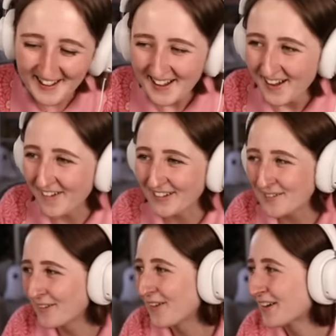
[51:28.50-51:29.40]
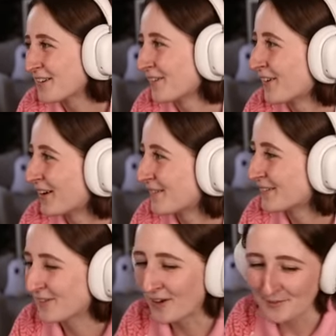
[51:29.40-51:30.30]
horrible, horrible,
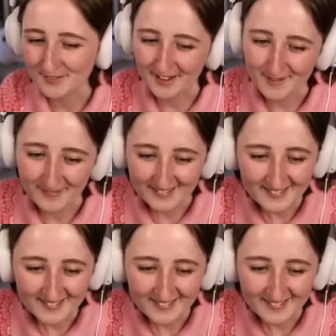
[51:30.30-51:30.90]
horrible, horrible timing.